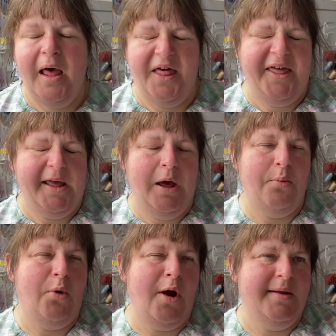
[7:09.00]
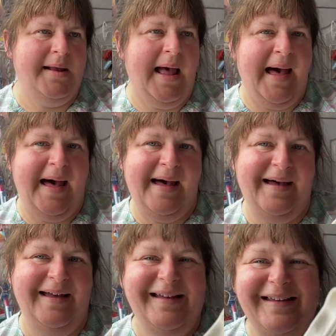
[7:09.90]
I think it was
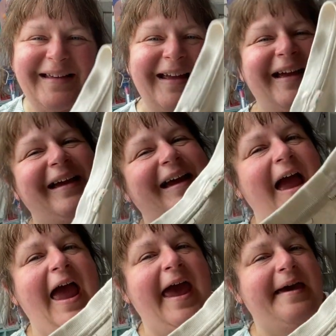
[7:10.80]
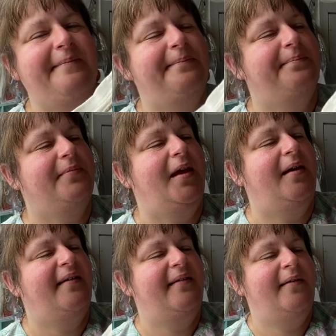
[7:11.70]
a um
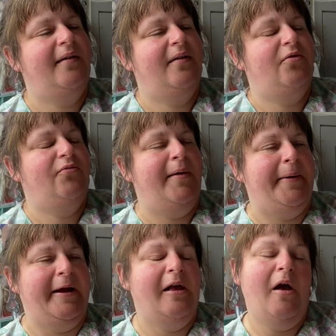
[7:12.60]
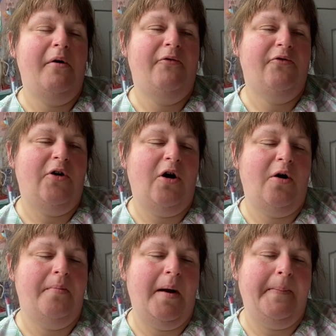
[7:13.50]
ribbon
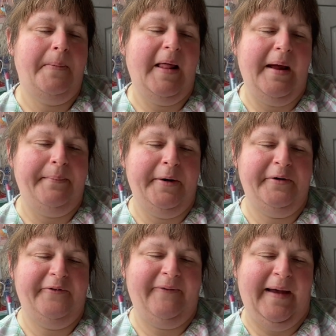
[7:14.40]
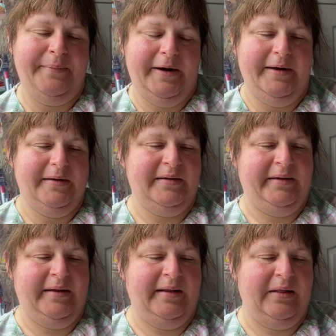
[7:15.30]
from Blackbird Fabric
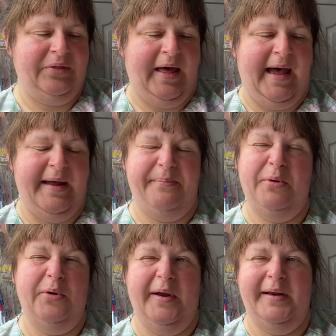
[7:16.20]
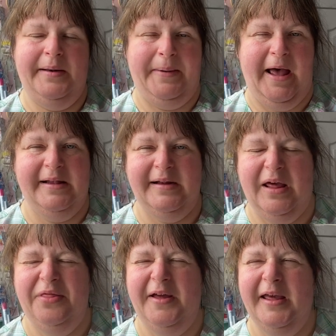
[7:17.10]
that I put in the
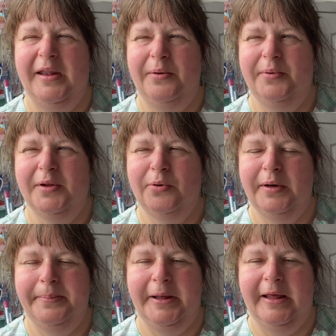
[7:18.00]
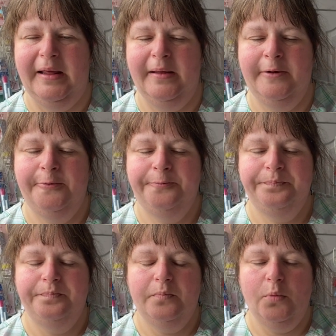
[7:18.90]
basket, thinking it was going to be
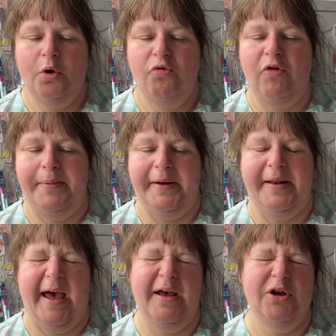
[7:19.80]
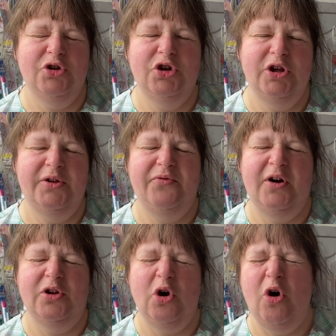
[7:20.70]
ribbon that I could use for
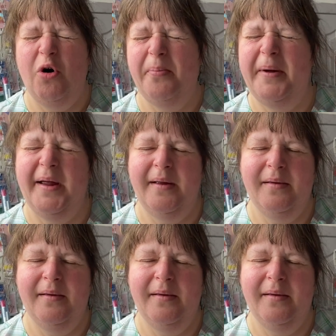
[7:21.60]
a top, but